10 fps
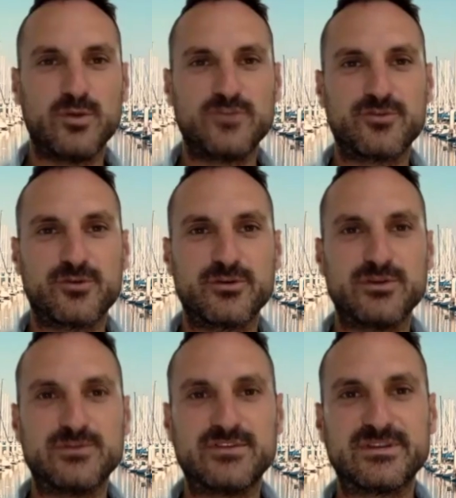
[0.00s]
drew
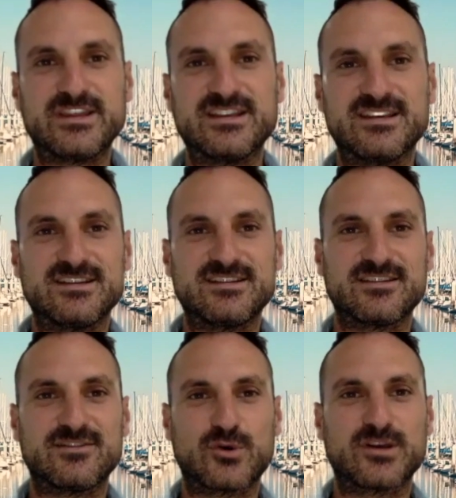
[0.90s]
you to
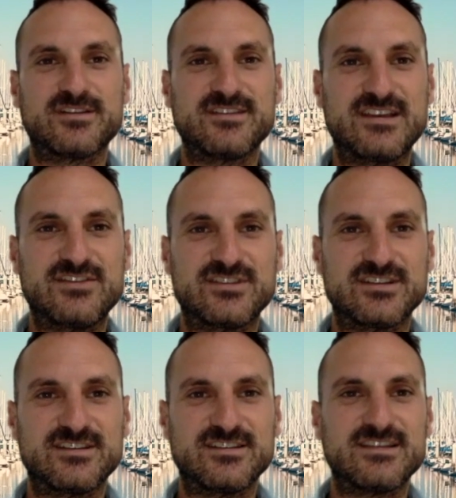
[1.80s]
this
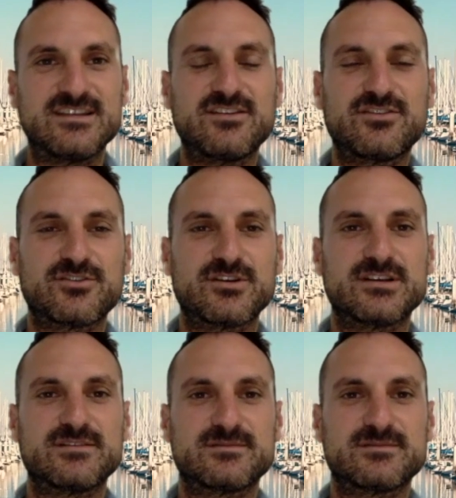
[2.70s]
organization, to the industry?